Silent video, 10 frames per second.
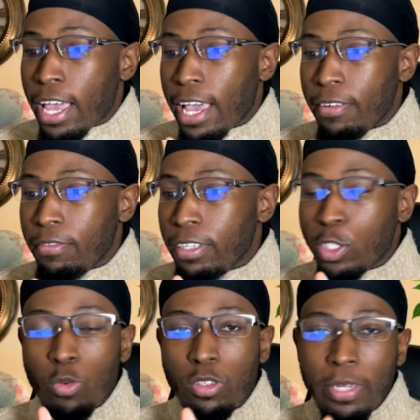and it's
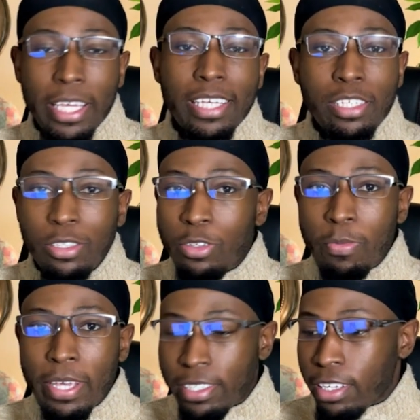going to be easier to
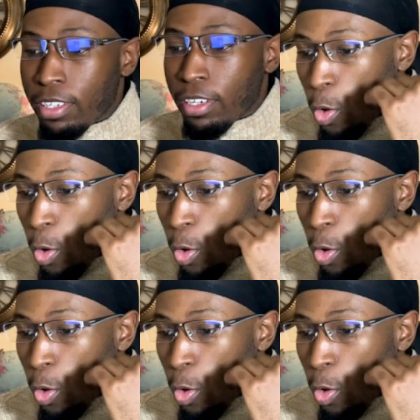make sales.